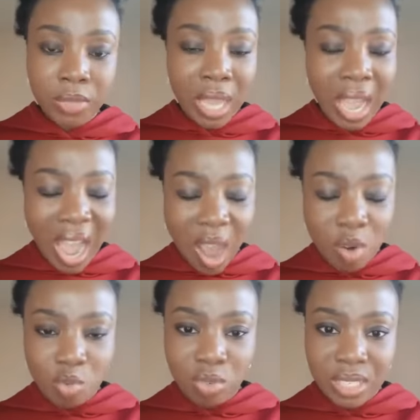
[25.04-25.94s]
How
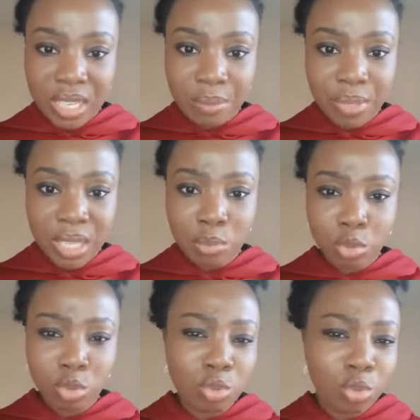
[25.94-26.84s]
would they be able
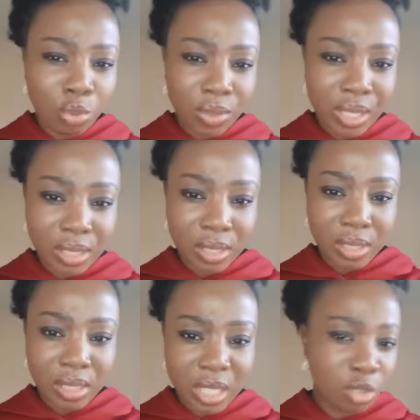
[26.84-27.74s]
to know that
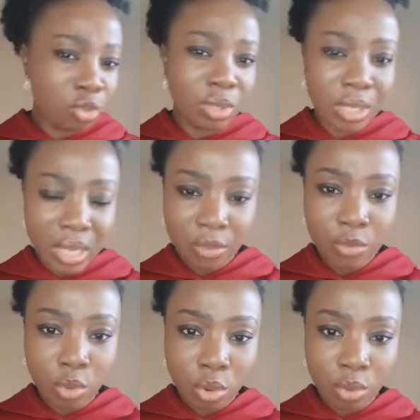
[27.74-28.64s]
they truly love
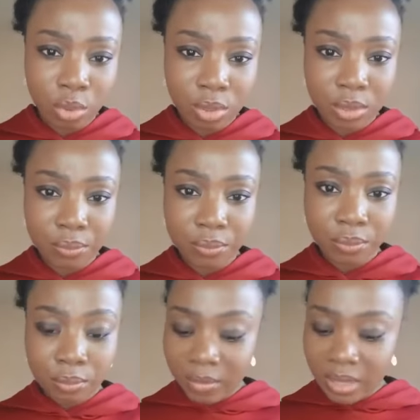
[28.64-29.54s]
you or not?
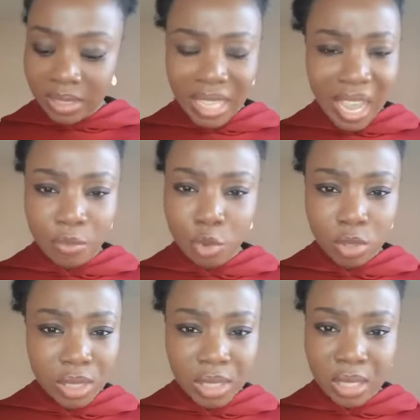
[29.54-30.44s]
They have not
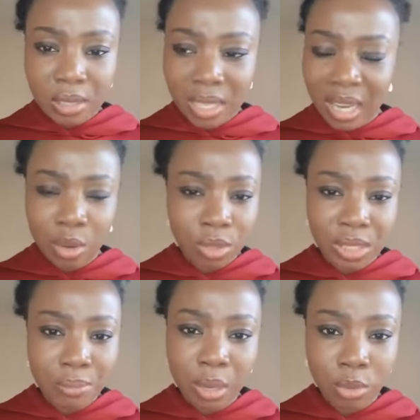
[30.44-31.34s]
seen a lot
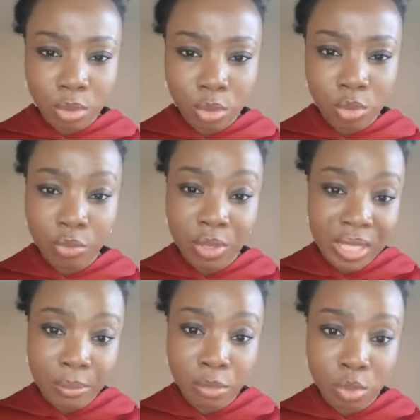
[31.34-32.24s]
about you for
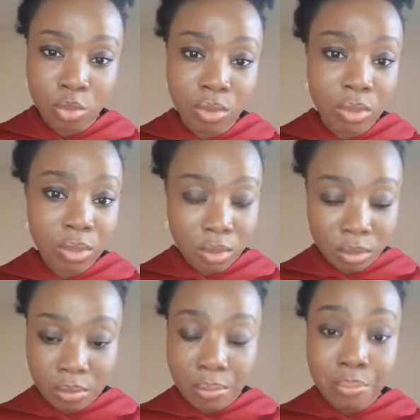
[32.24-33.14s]
them to
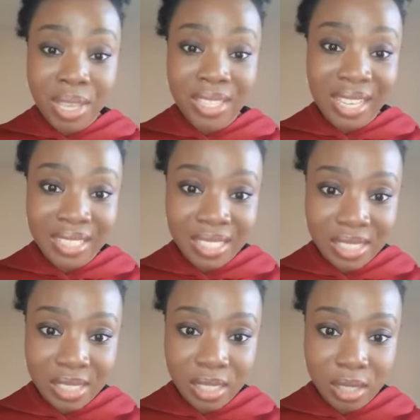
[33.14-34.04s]
make that
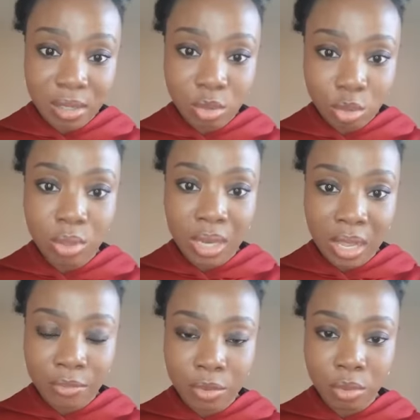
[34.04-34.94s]
decision to
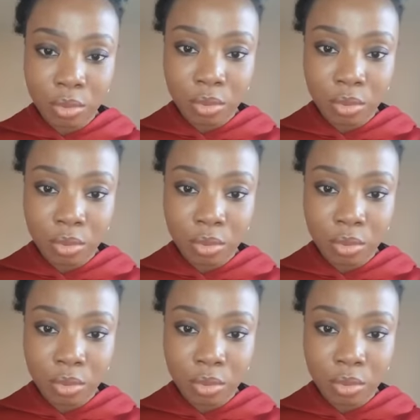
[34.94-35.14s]
love you.